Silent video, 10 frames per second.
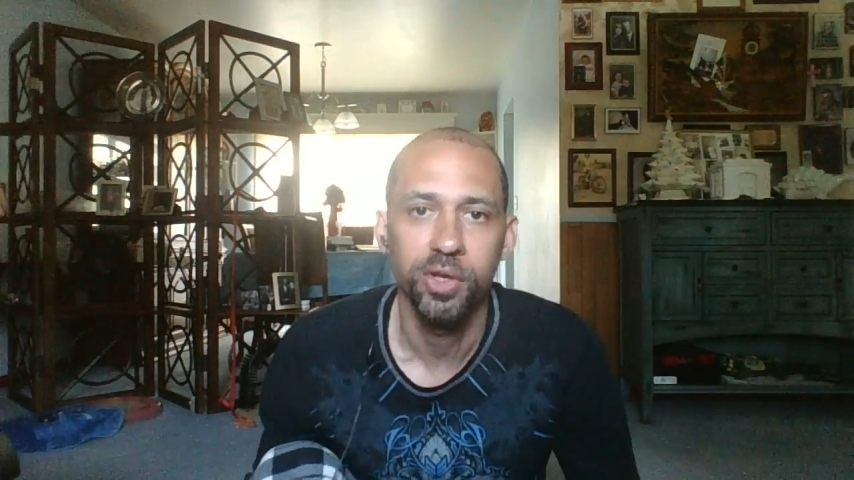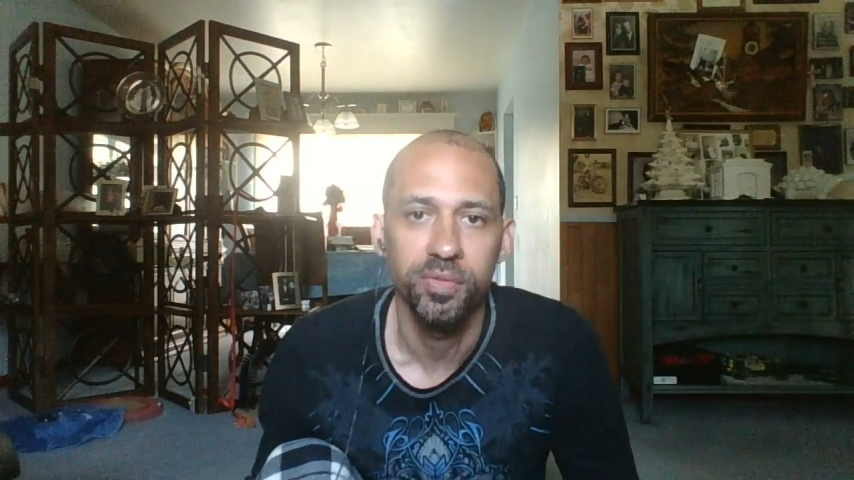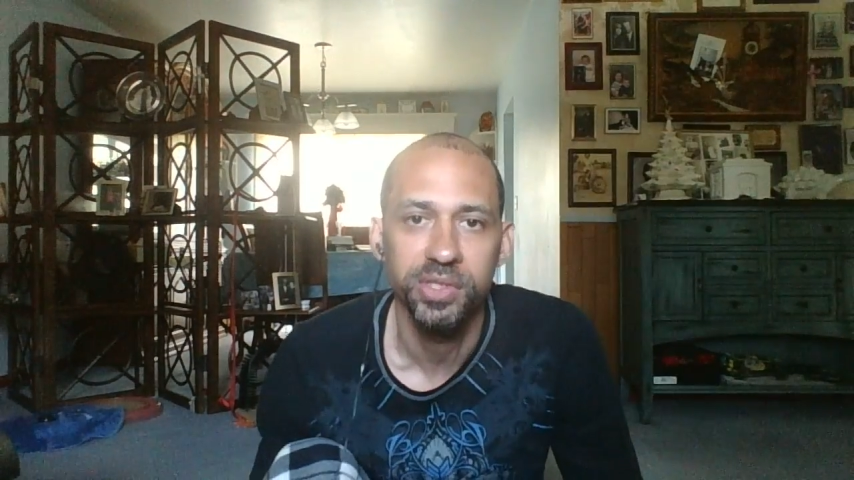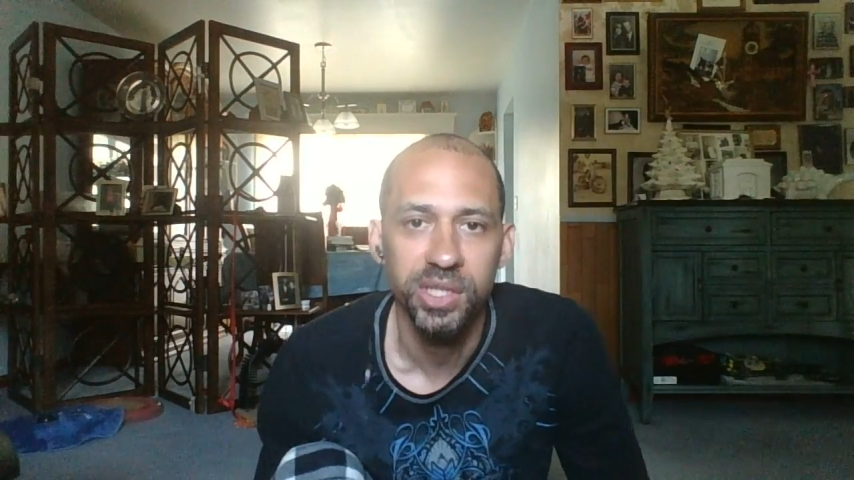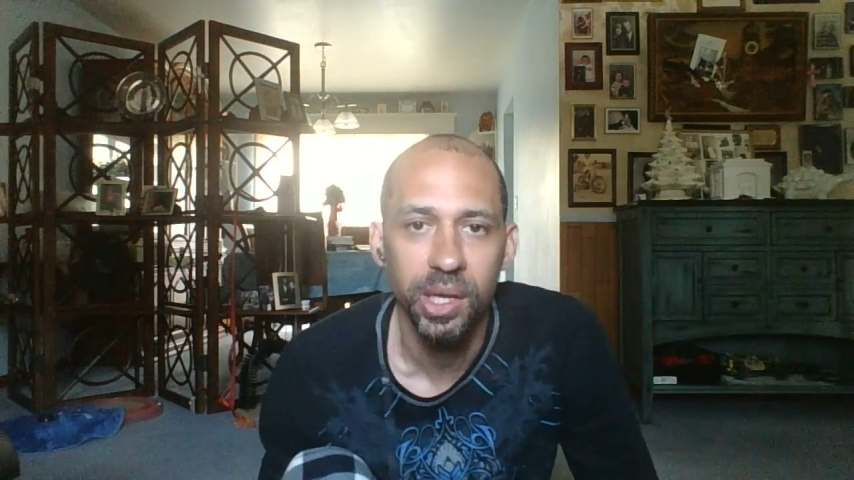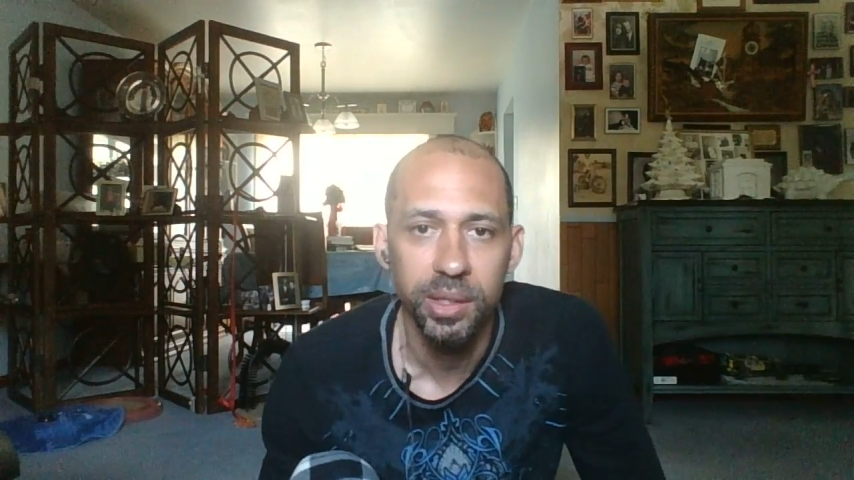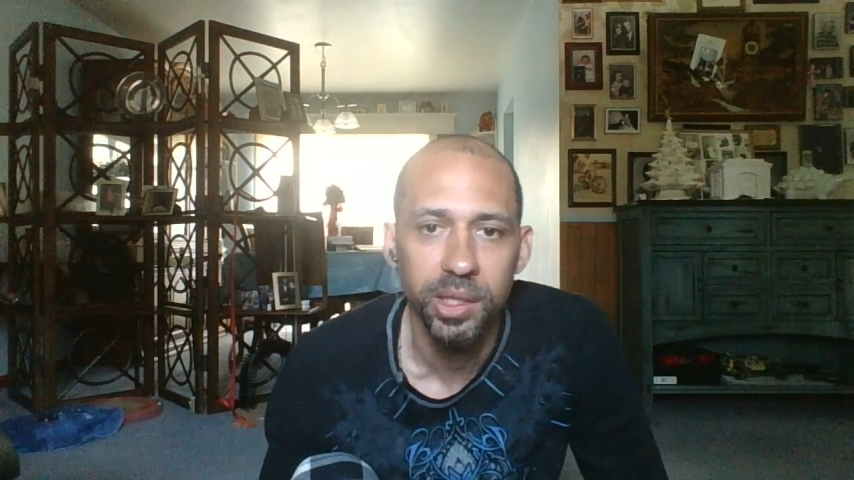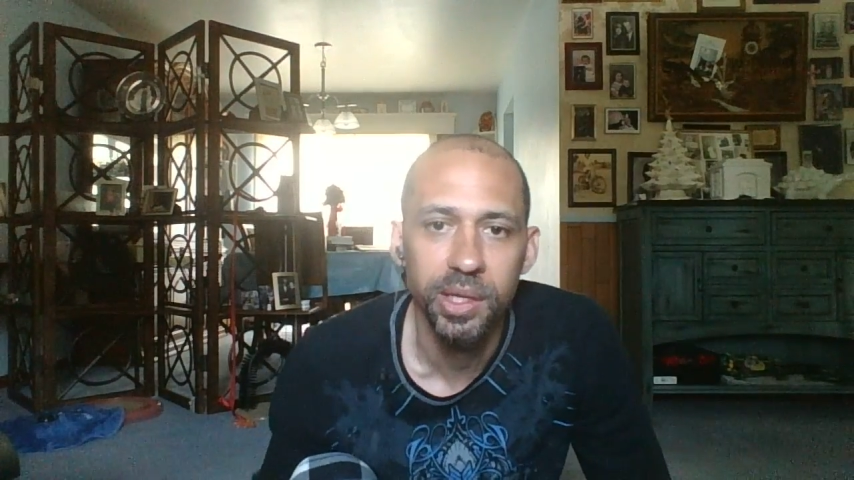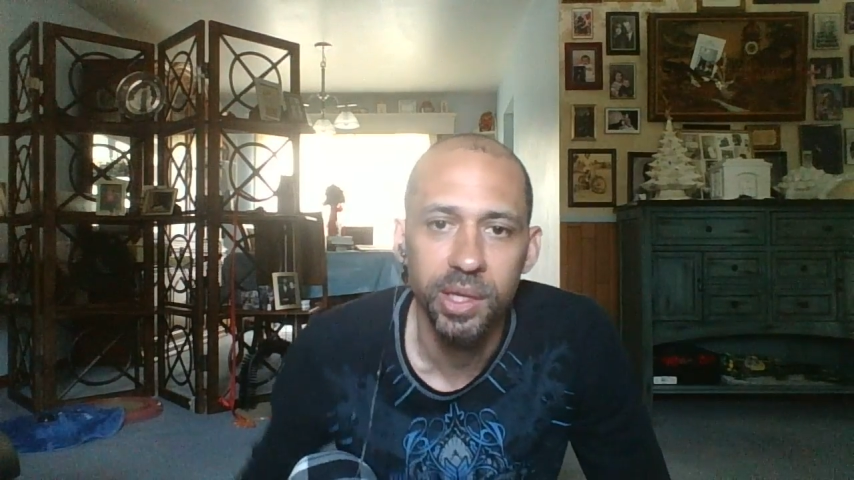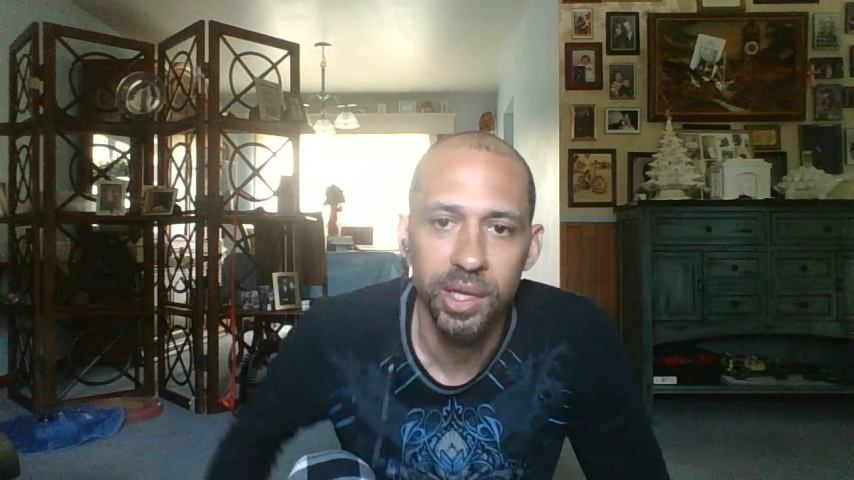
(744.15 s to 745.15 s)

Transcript: over slightly,